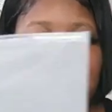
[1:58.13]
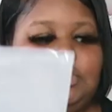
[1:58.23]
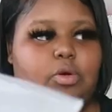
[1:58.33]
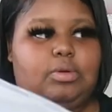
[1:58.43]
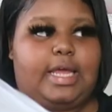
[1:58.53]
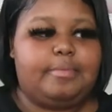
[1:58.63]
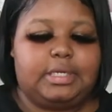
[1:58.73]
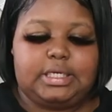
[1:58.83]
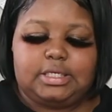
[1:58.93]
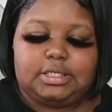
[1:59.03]
No
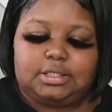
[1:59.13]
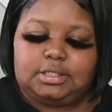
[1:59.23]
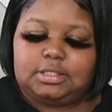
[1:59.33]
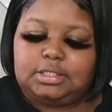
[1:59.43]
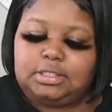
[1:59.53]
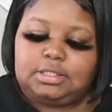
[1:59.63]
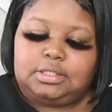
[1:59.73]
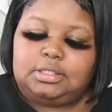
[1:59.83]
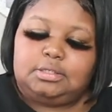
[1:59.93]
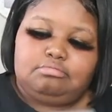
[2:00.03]
labeling,
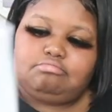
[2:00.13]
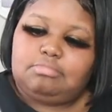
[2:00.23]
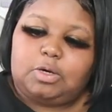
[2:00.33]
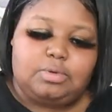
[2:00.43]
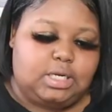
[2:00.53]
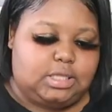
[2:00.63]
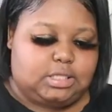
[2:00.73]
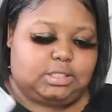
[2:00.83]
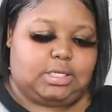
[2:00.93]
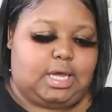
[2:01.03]
no
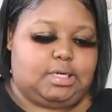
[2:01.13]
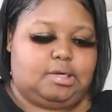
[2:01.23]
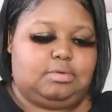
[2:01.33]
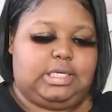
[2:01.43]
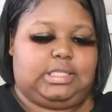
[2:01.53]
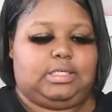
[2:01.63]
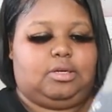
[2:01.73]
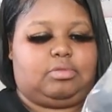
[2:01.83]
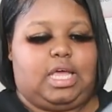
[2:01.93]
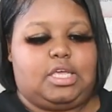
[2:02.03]
nothing. Like, no nothing.
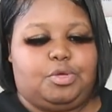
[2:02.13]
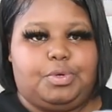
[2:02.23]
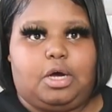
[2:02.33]
No thank you